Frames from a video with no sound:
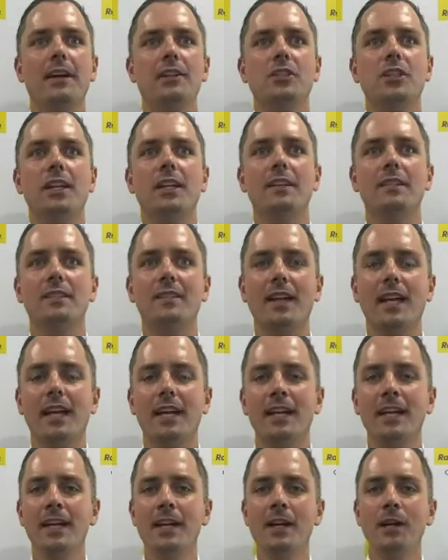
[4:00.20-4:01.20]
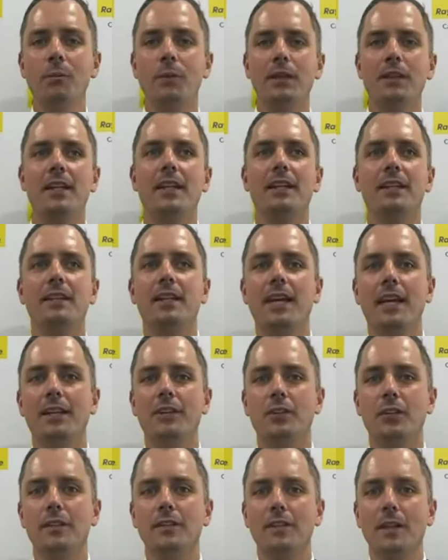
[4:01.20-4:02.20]
there, as you can see, with the
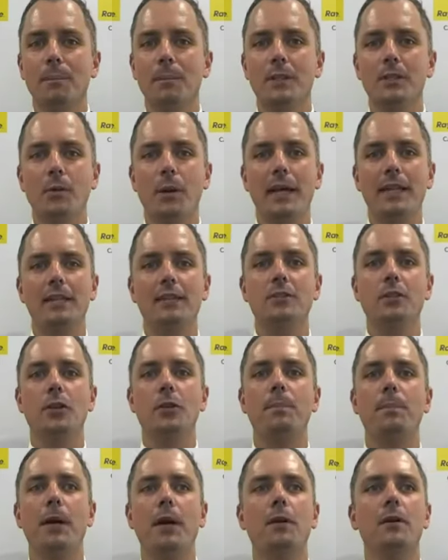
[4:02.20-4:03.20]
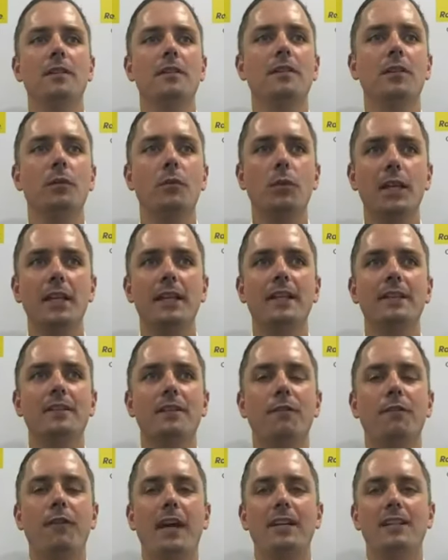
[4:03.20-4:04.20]
entrance in between the 2 buildings. It really
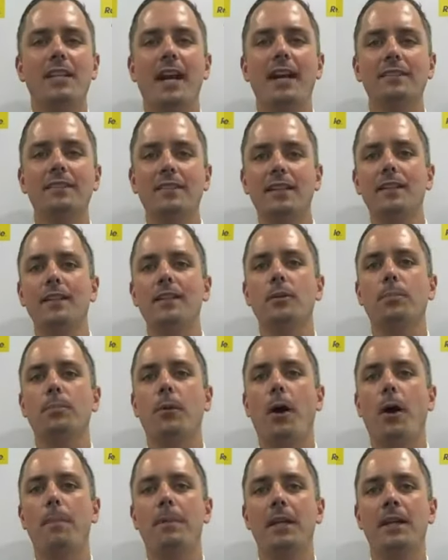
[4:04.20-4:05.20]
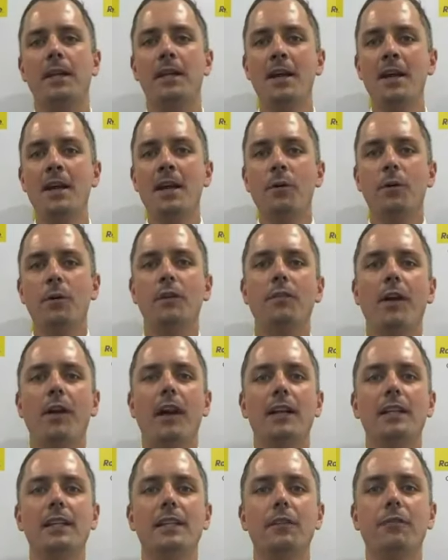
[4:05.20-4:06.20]
is a fantastic little property with
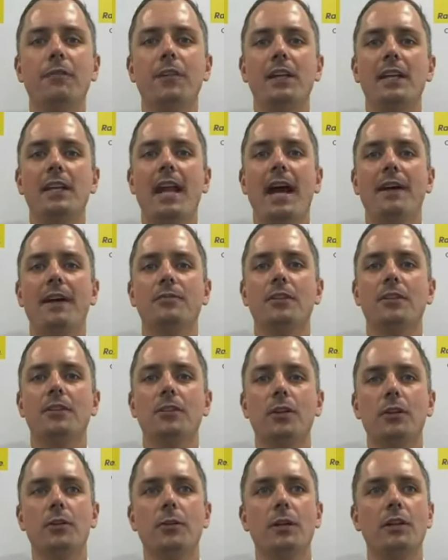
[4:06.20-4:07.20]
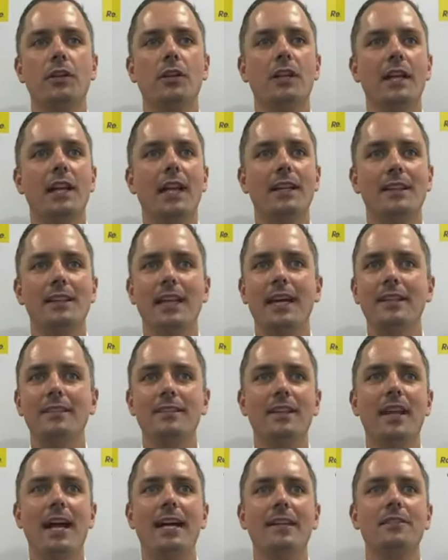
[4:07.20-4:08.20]
very little for you to have to do to it. You could either
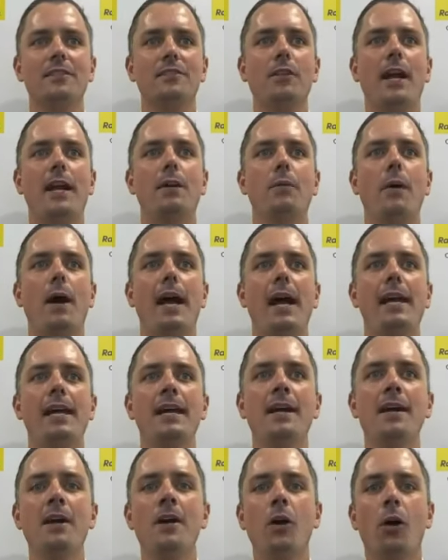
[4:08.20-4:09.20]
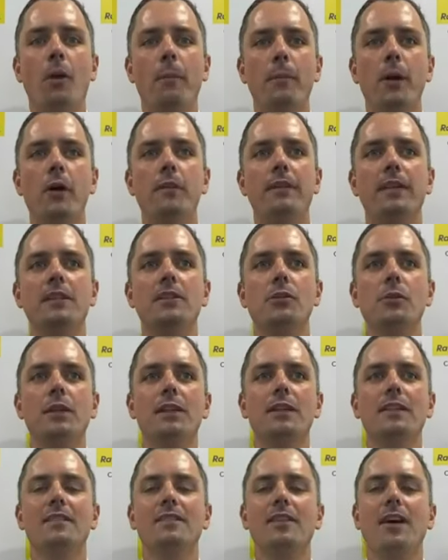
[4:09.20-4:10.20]
lease it out straight away or move into
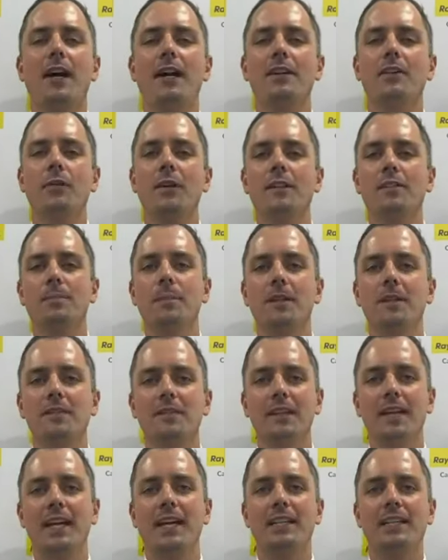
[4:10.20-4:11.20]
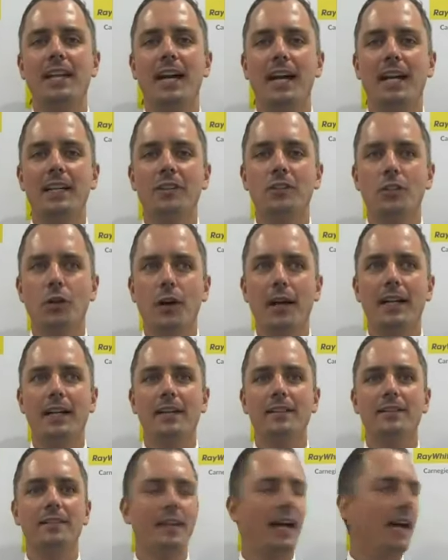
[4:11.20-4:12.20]
it this side of Christmas and enjoy it
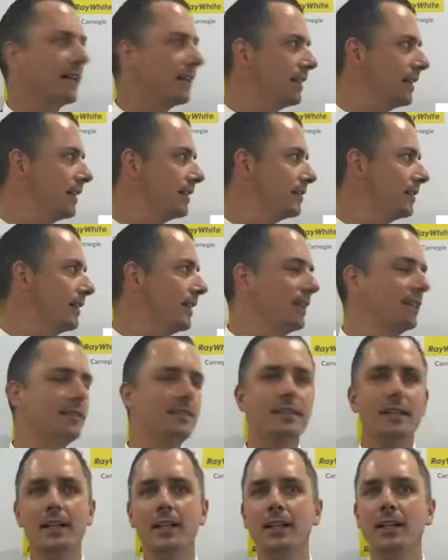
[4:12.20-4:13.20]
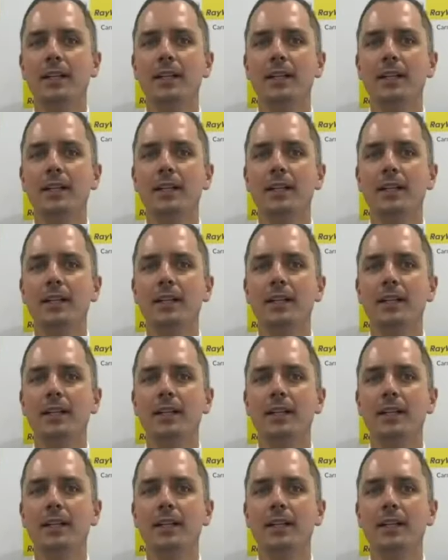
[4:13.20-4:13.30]
exactly as it is.